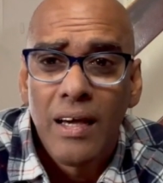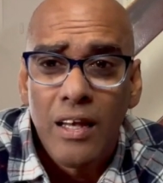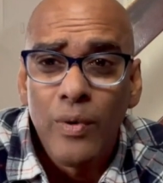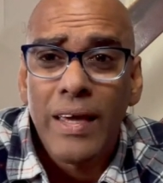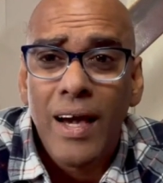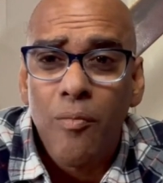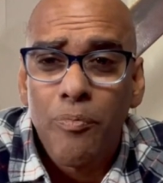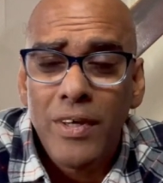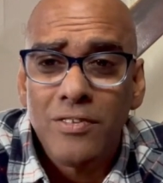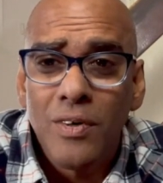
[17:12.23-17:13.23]
Looking up
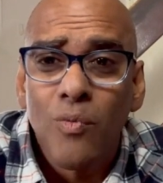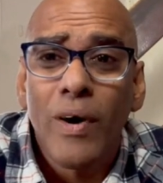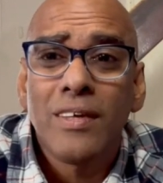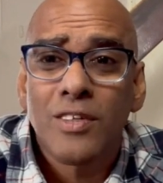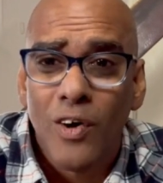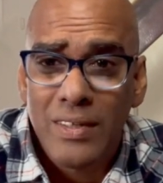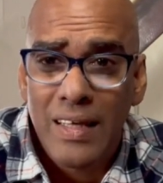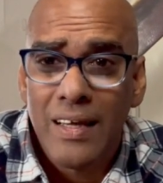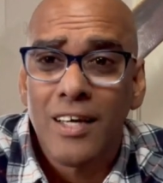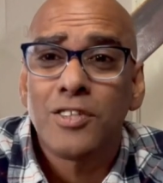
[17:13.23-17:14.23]
is, what is God
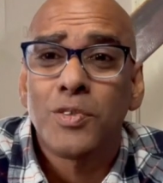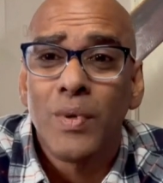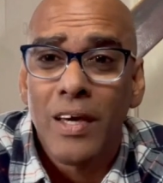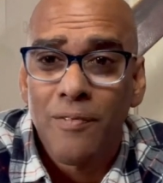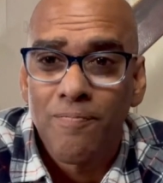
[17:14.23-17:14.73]
telling us today?